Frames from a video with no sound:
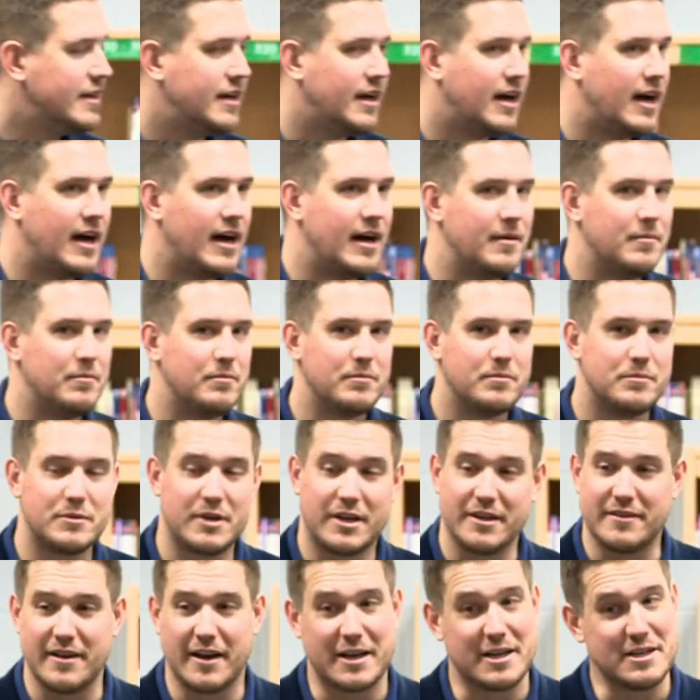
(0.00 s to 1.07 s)
Um,
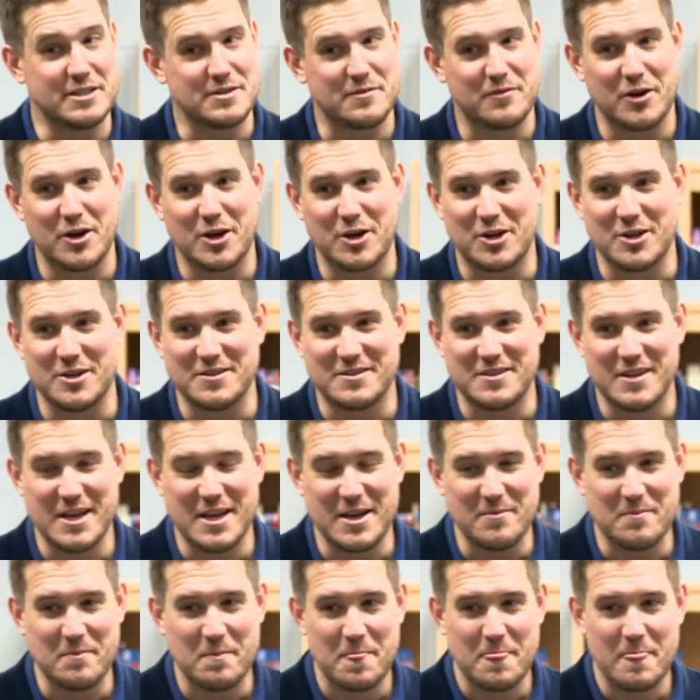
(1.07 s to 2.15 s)
Kentucky is a very good
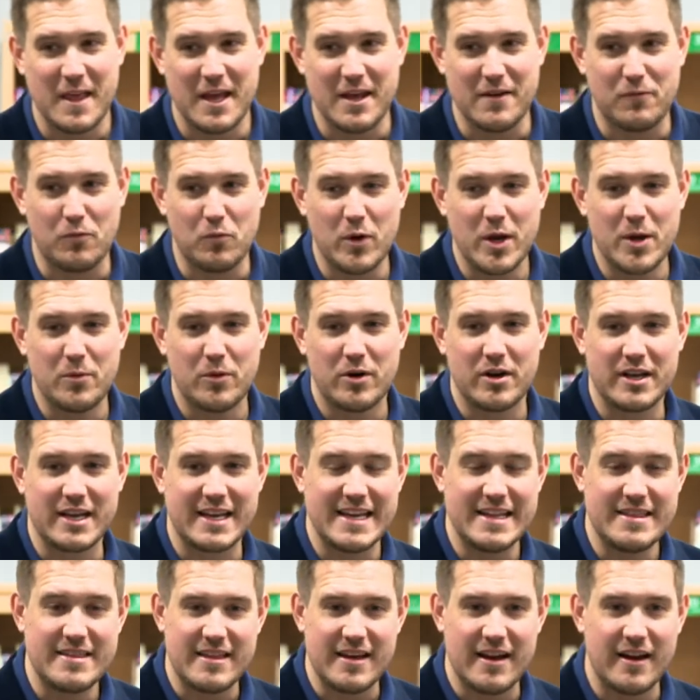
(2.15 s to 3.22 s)
team. If we were to
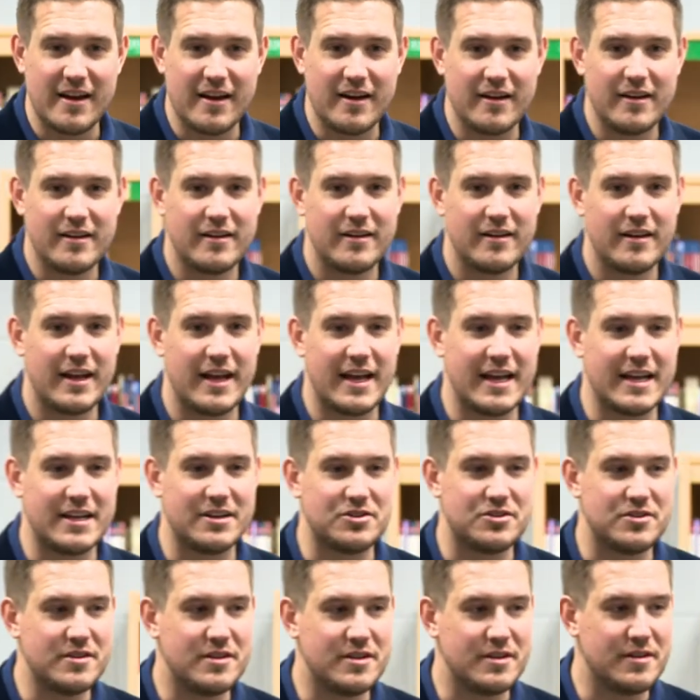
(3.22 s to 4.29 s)
get there
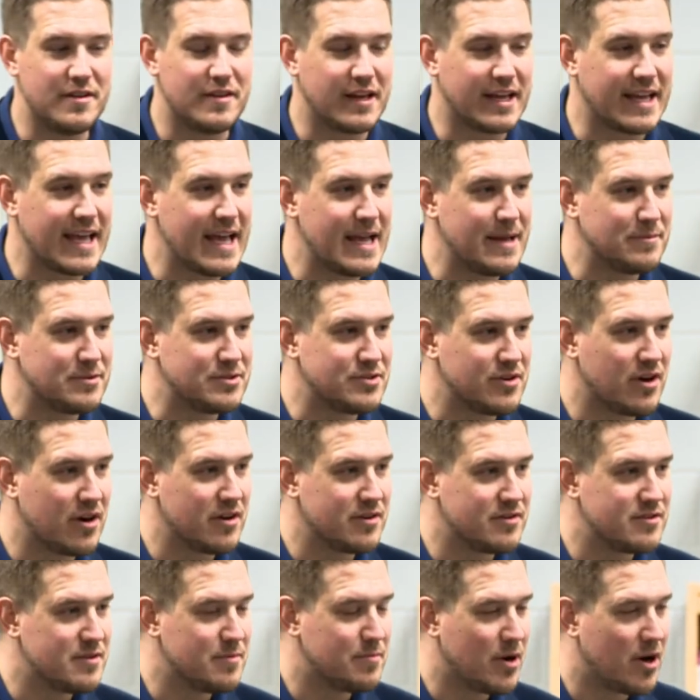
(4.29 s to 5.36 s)
and the game
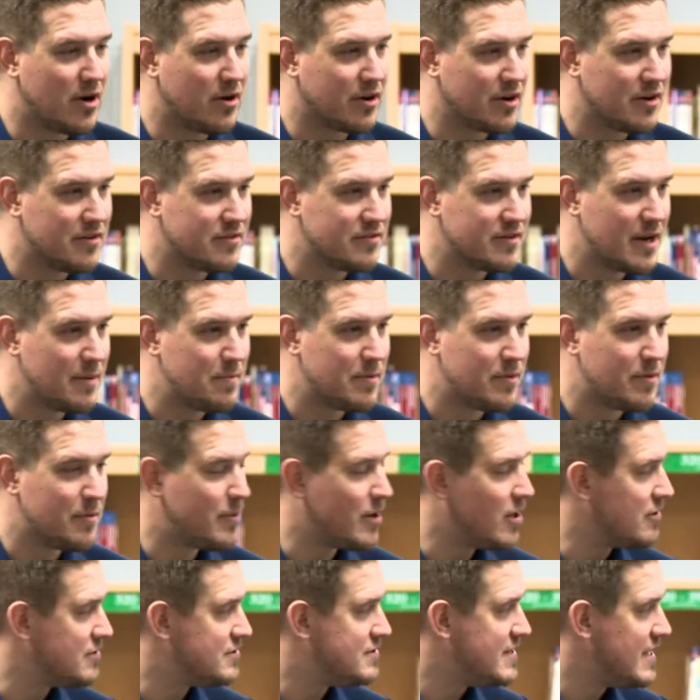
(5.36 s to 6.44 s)
starts, the ball goes up, and the
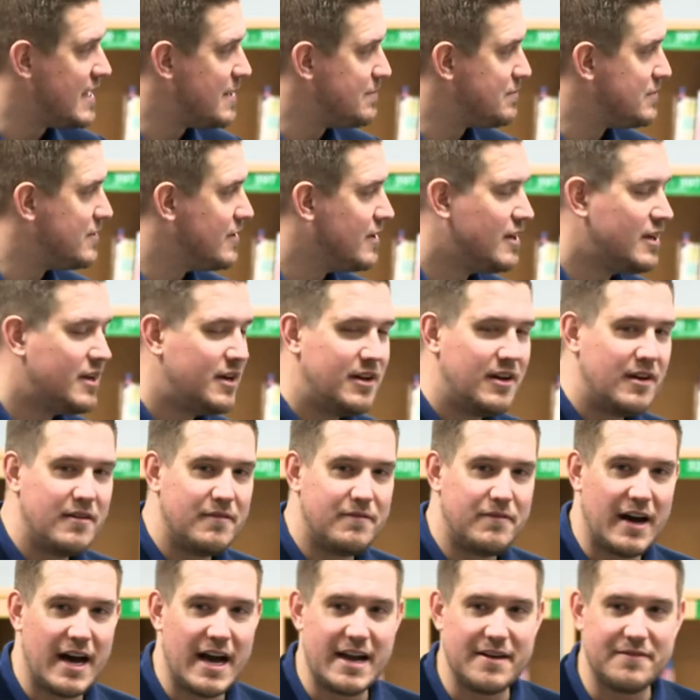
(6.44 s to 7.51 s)
ball is tipped,
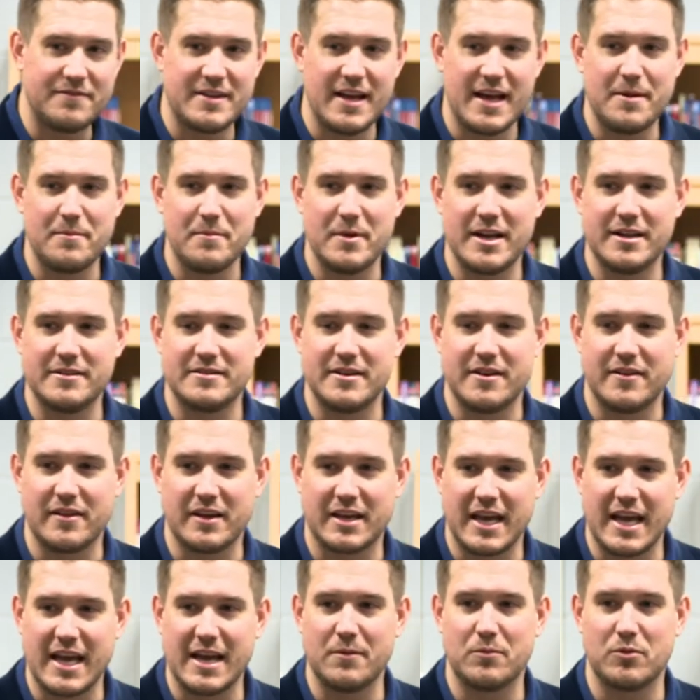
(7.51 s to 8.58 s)
five, ten minutes into the
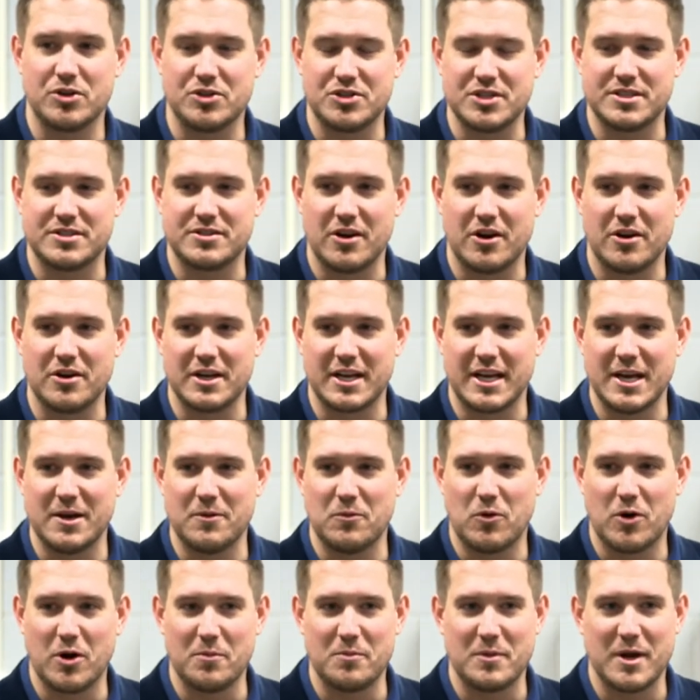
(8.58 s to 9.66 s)
game, we're just starting to get
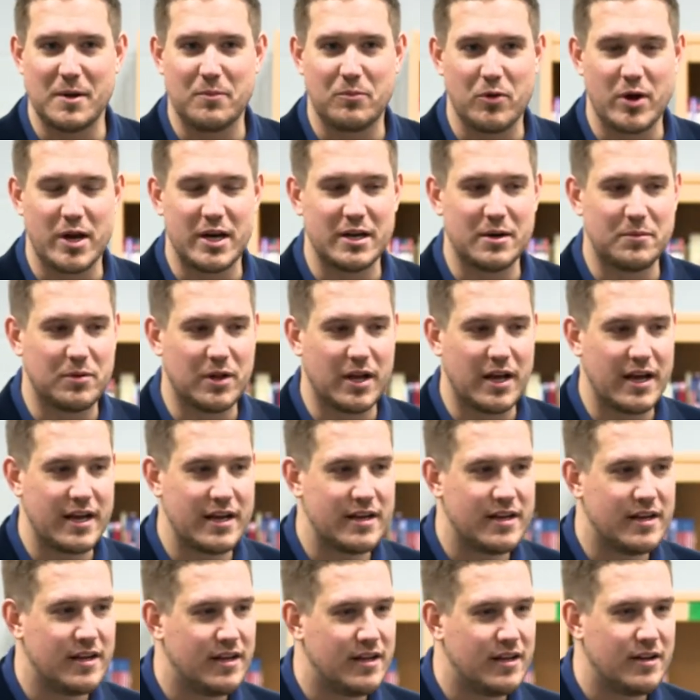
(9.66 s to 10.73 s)
warmed up, ready to play,
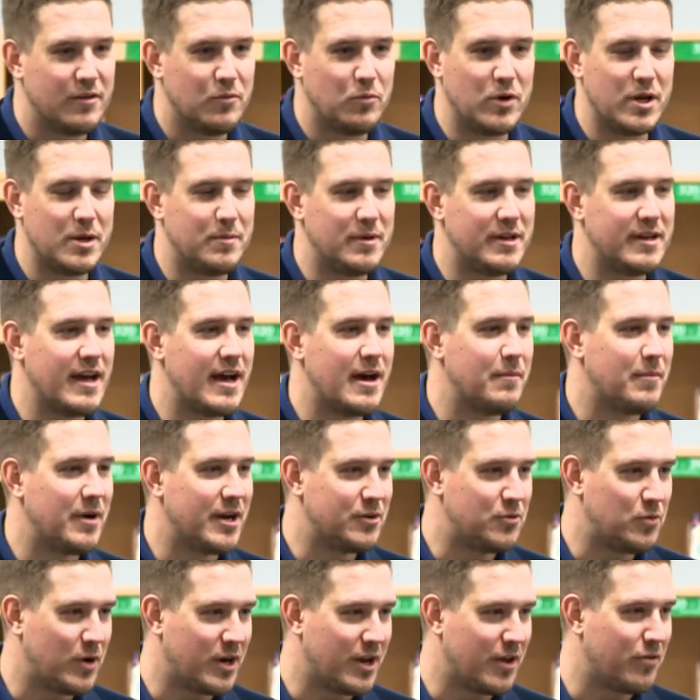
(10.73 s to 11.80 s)
we'd be down by
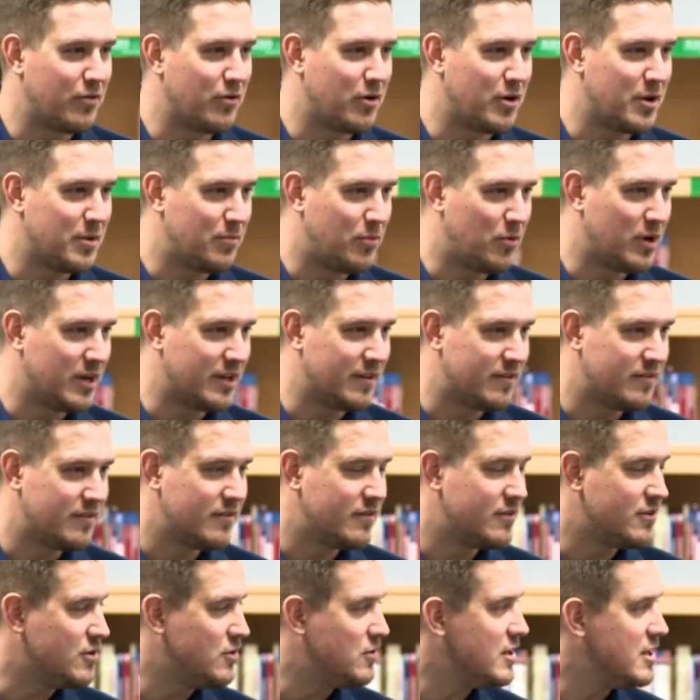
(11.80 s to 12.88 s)
20, 30 points.
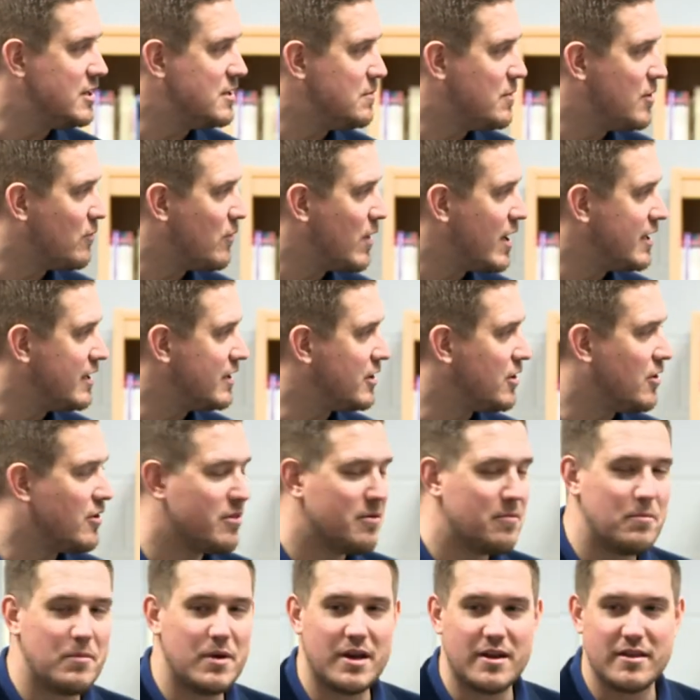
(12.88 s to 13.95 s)
You need to be ready to go
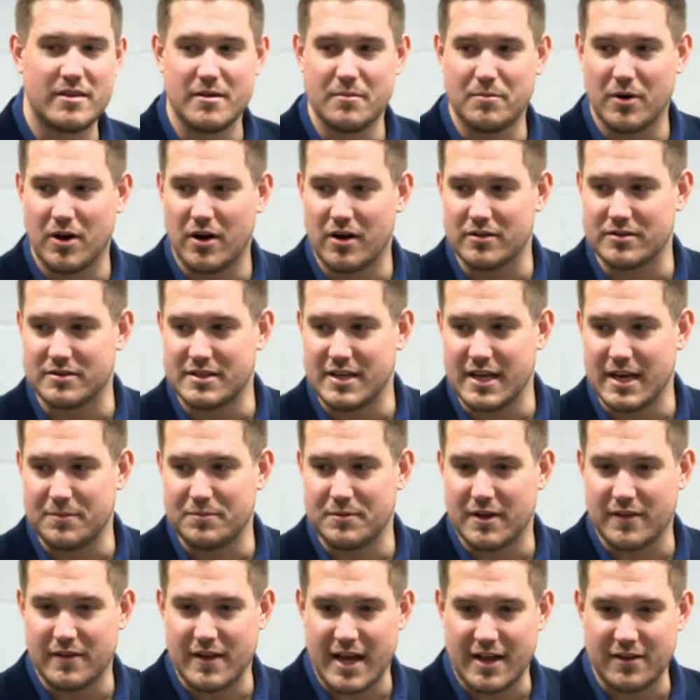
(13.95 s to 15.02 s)
the minute the ball's
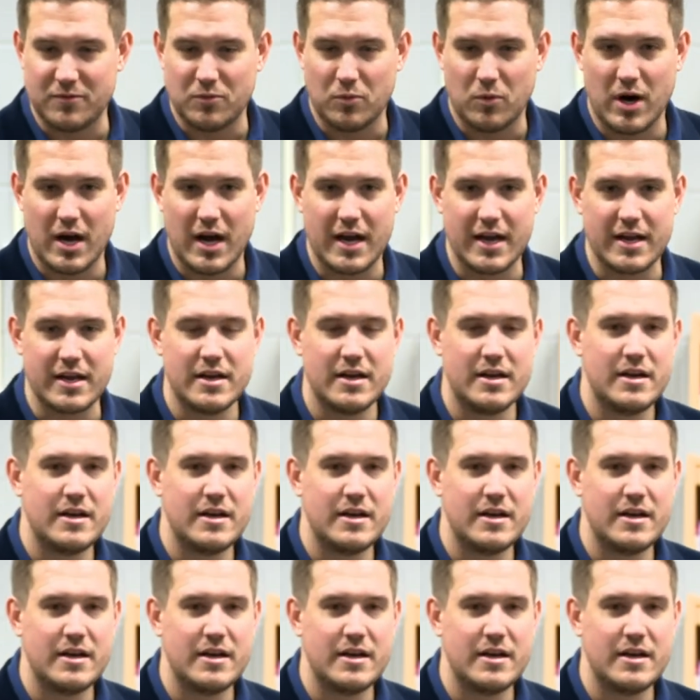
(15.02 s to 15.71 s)
tipped, and that's why